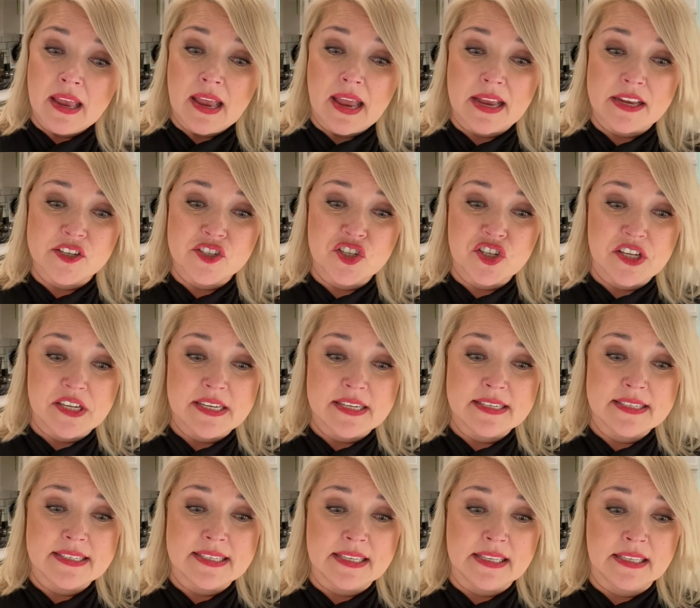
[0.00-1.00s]
and she
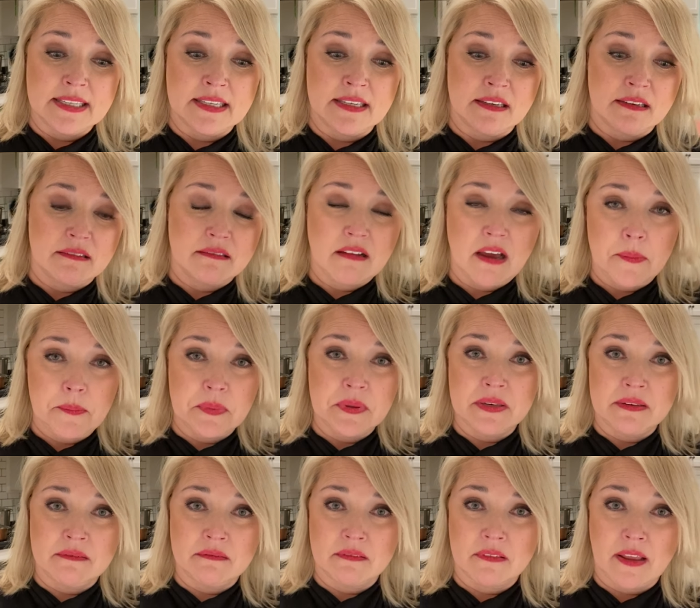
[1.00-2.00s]
is in up
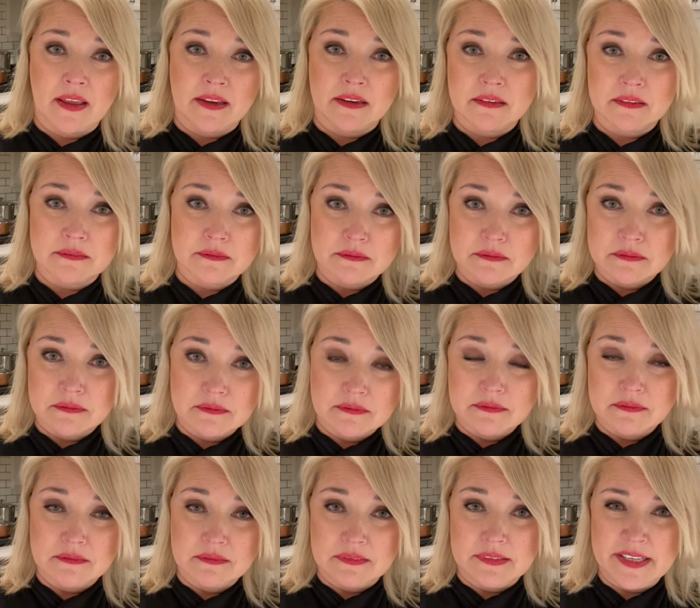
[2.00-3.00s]
in like
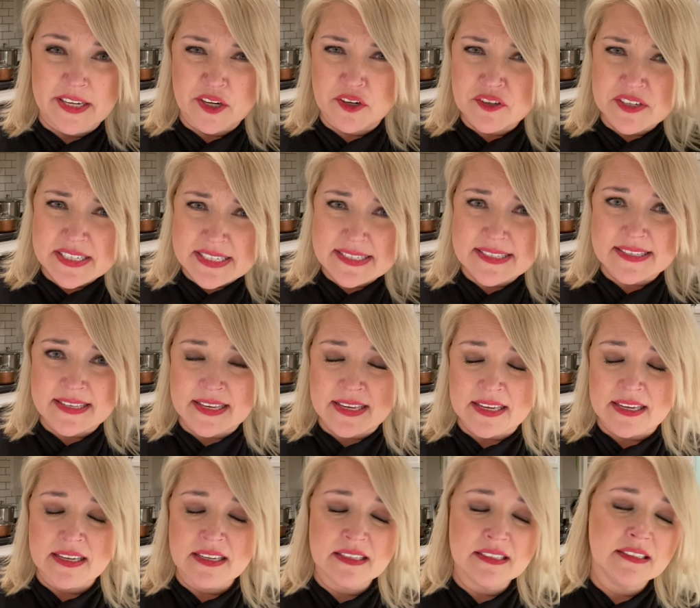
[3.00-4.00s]
near
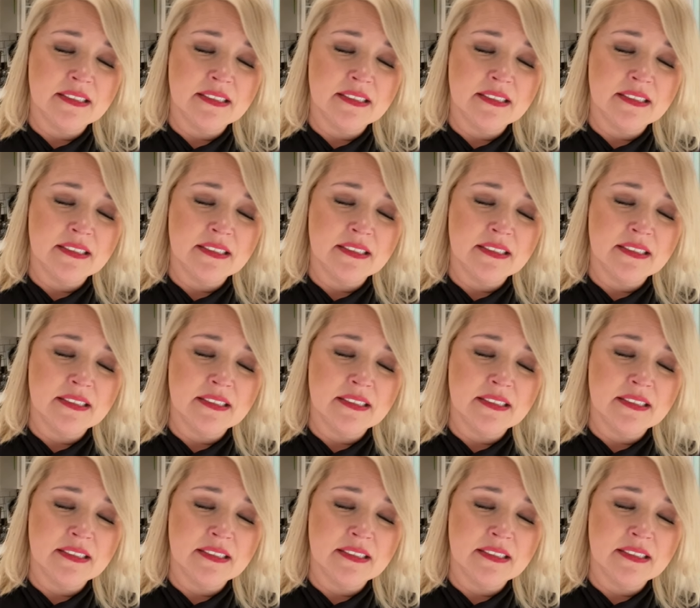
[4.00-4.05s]
DC.